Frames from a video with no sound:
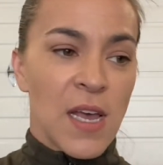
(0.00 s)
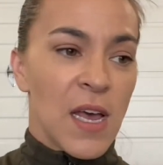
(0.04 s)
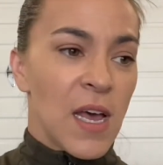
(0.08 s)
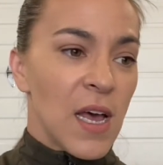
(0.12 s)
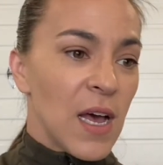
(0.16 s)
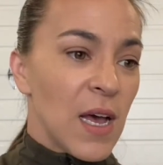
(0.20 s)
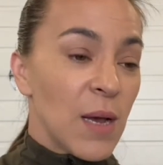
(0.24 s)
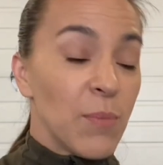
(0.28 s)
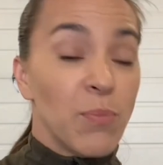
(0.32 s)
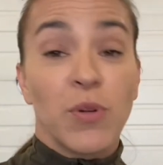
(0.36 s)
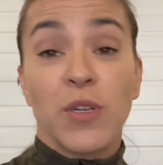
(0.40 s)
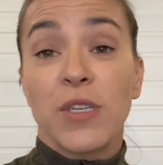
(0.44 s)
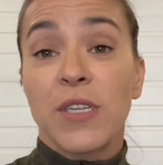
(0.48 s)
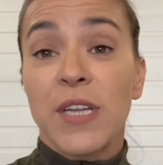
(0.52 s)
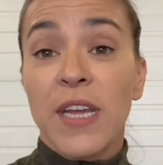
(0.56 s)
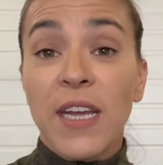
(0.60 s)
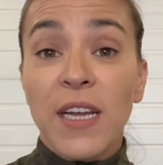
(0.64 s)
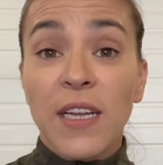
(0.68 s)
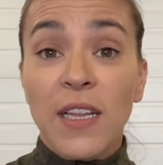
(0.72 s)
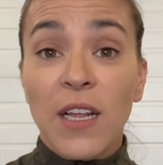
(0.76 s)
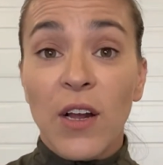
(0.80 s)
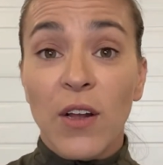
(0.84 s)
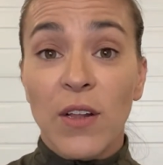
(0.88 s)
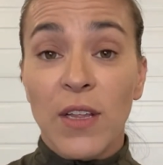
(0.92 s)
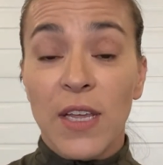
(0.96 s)

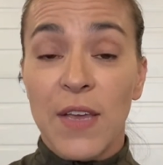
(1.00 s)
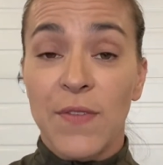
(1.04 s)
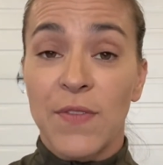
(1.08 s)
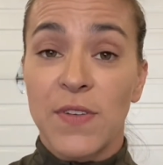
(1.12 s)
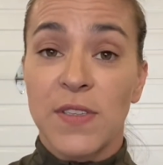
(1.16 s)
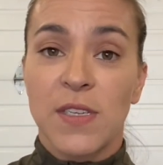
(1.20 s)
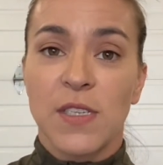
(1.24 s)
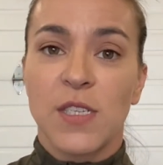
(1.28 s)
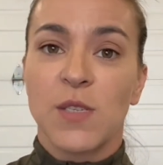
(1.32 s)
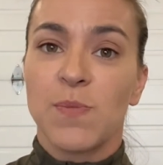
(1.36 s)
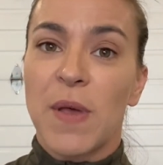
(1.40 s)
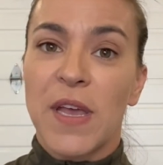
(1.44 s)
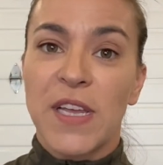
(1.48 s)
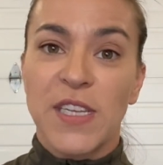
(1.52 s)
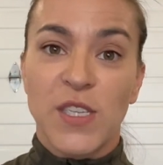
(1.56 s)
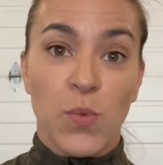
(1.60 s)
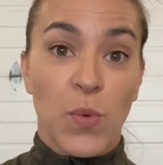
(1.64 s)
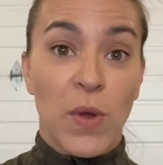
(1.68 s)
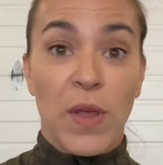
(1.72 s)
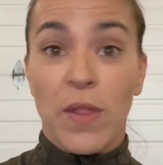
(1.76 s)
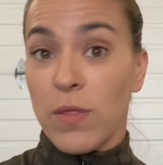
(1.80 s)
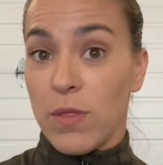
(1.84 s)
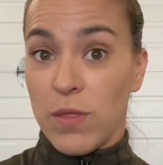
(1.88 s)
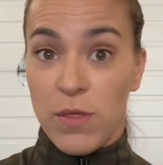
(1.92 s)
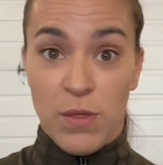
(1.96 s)
particularly if it's a space
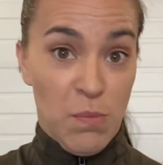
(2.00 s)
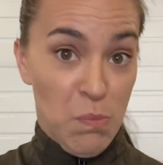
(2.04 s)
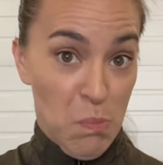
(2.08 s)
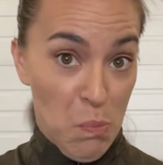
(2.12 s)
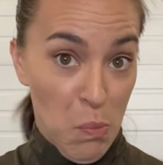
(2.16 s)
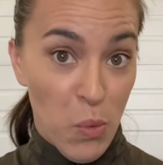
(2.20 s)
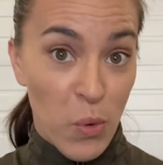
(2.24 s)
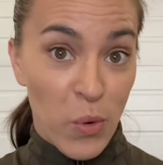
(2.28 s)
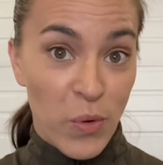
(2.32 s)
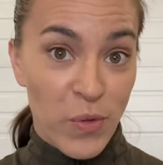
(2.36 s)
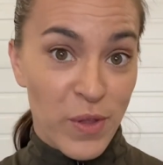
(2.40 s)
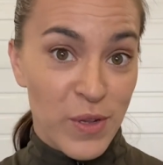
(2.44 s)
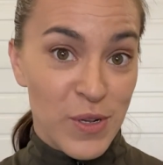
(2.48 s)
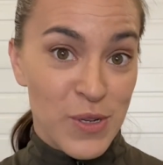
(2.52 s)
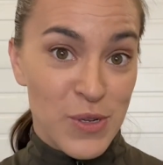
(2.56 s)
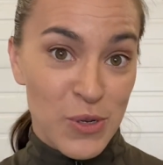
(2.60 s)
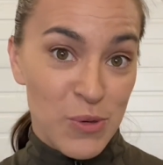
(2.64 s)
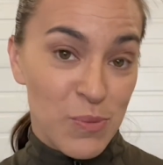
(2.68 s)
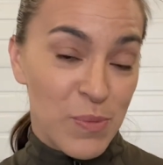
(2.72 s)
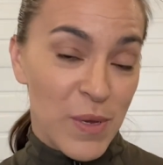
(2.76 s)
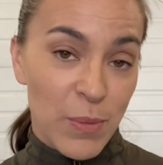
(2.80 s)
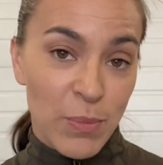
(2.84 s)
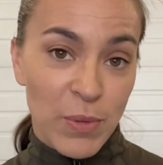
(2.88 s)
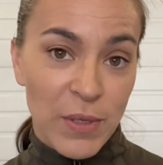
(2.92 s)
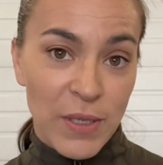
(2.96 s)
with more than two
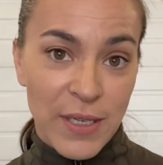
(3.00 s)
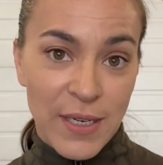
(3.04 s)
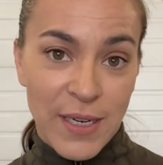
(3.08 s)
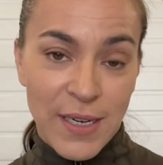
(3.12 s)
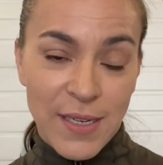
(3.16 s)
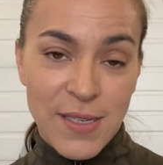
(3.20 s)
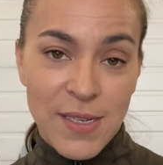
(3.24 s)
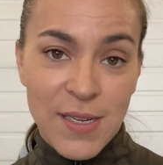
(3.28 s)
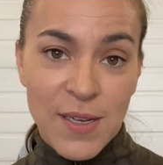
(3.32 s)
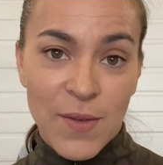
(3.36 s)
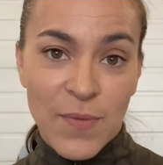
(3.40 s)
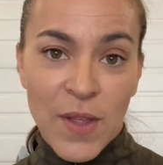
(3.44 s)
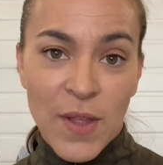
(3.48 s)
people in it.